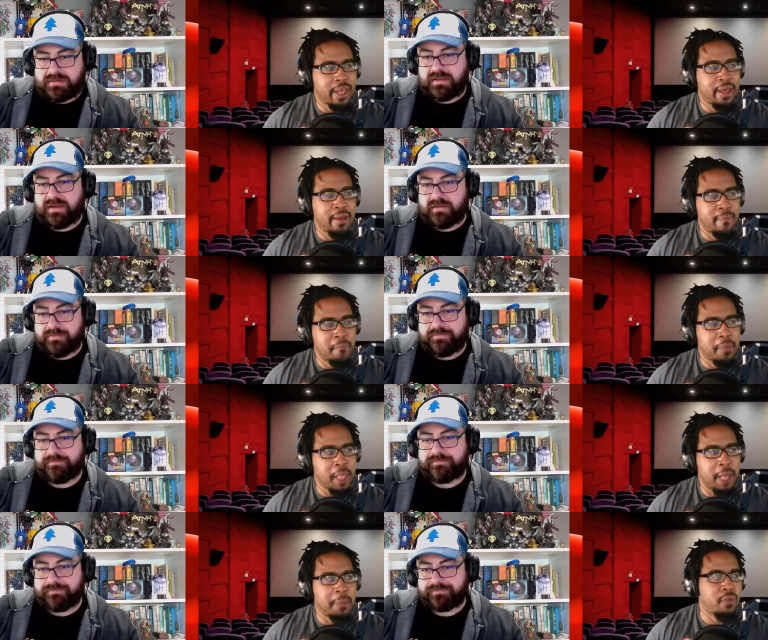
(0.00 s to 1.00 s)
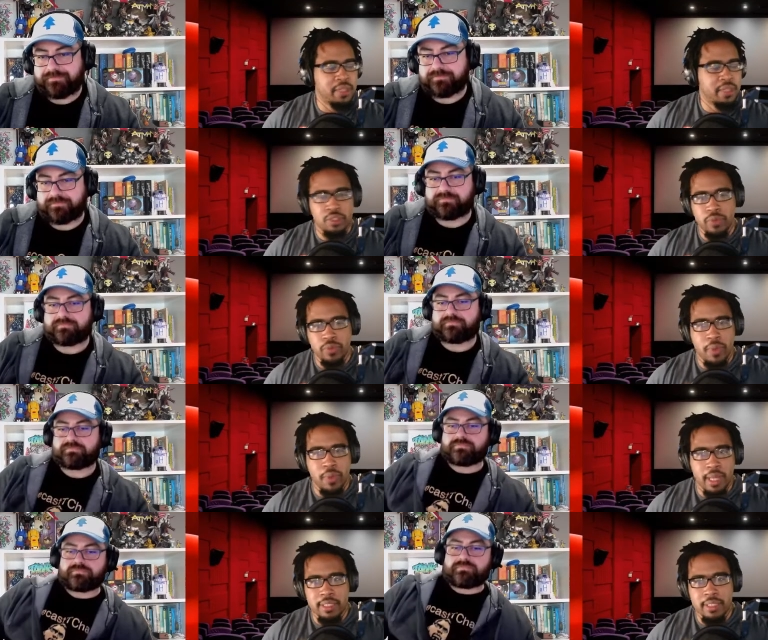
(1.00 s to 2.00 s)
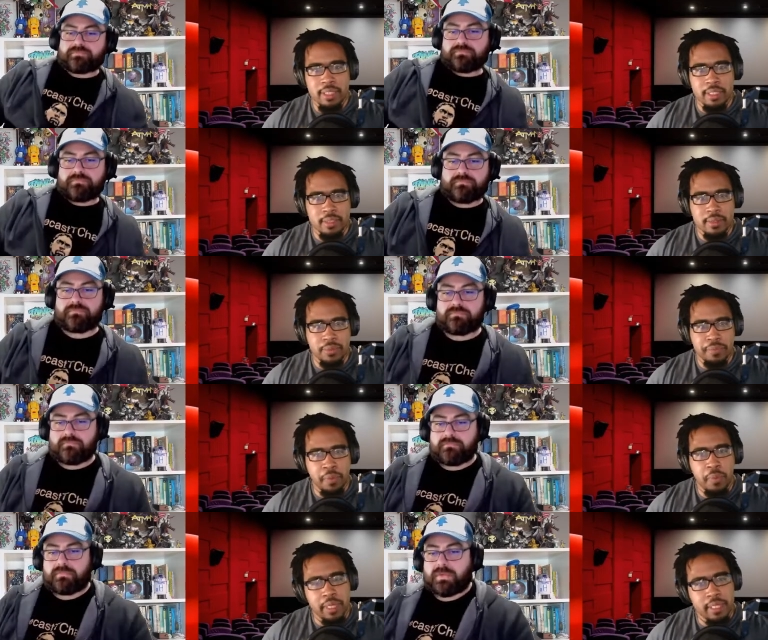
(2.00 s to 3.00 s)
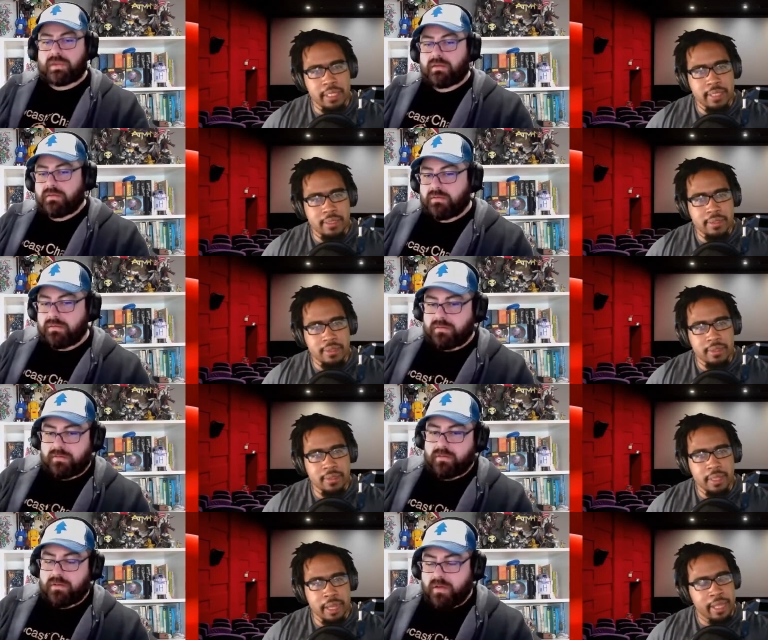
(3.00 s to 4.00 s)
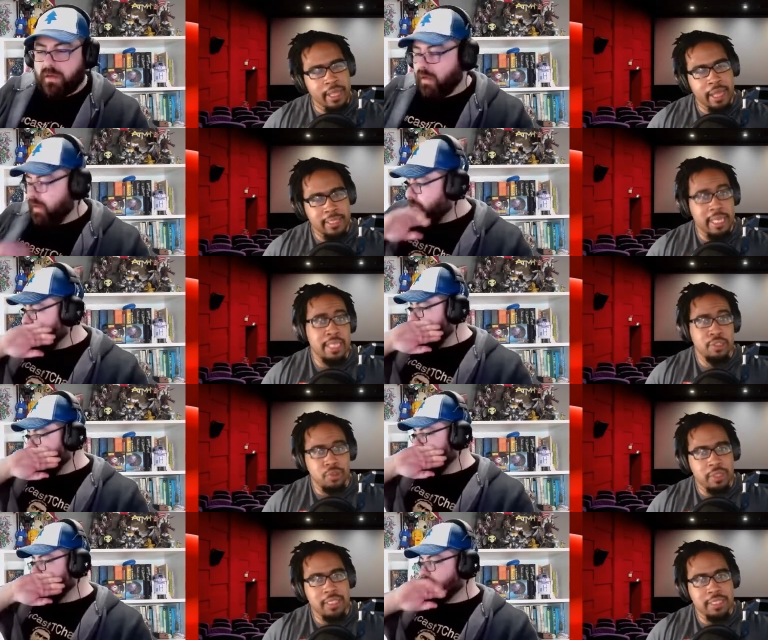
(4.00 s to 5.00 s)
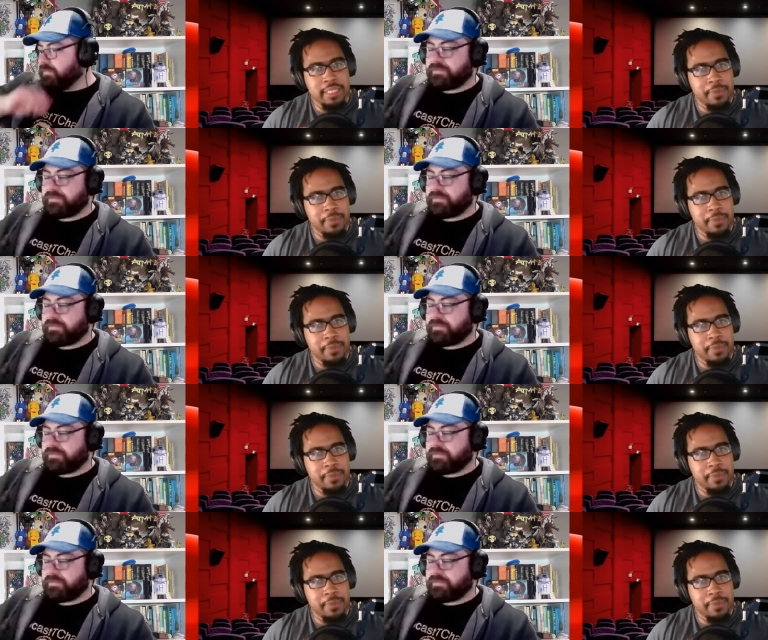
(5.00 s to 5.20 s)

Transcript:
Speaker 1: until later. I'm uh, going to enjoy watching because for what it is, I because I enjoy these type of